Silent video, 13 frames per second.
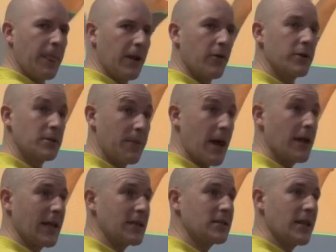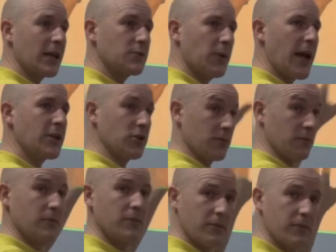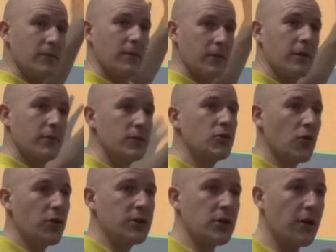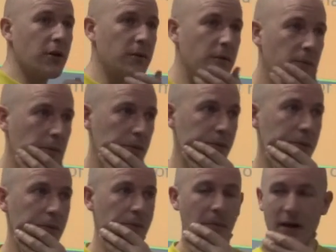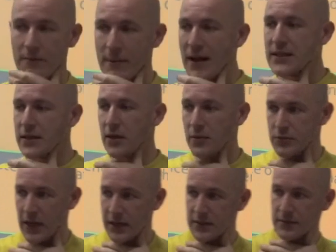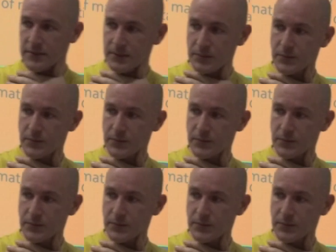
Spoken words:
in order to be a decent explanation, draws on mathematical objects.